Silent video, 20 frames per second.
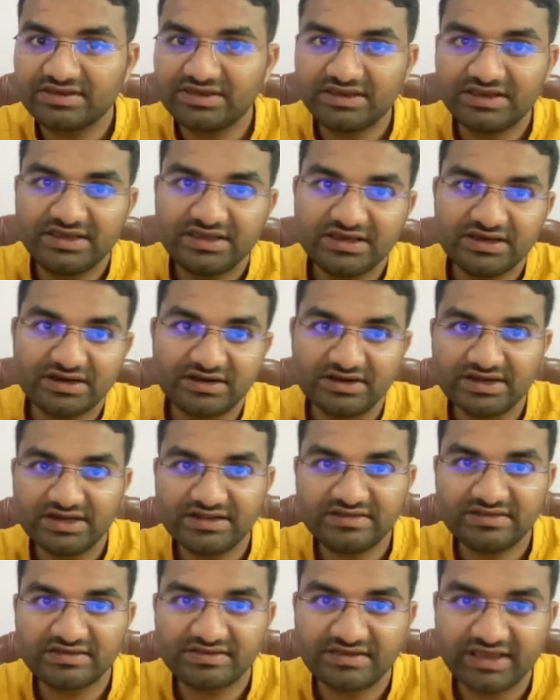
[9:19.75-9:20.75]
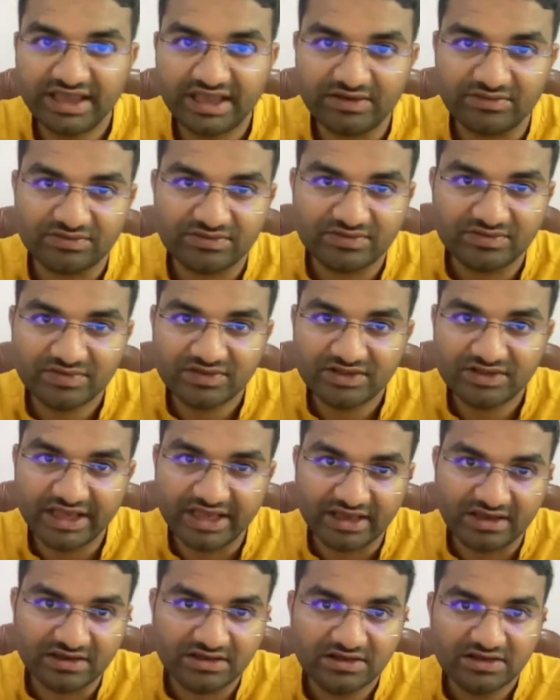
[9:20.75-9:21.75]
here it's the same
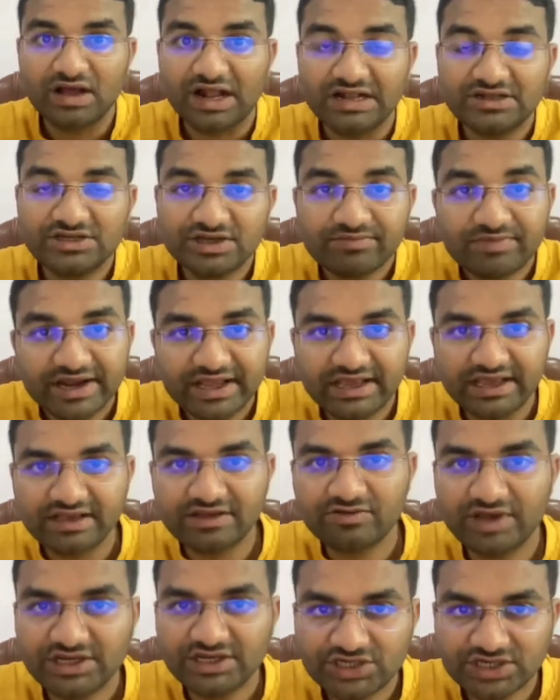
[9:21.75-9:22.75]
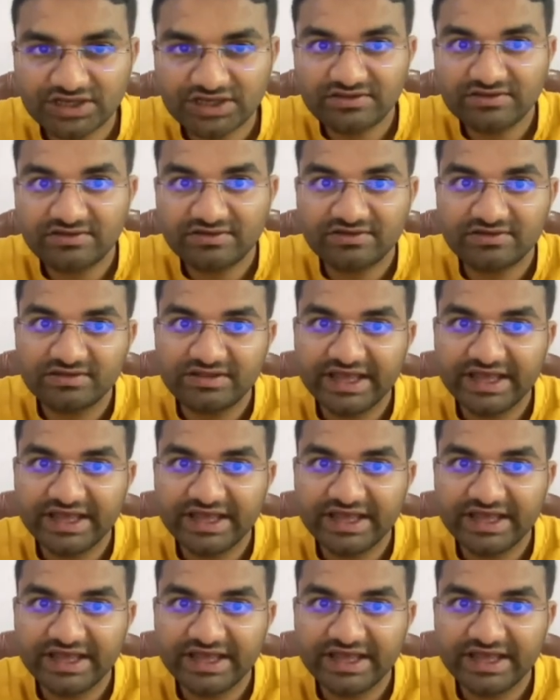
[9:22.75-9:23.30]
thing, algebraic equations.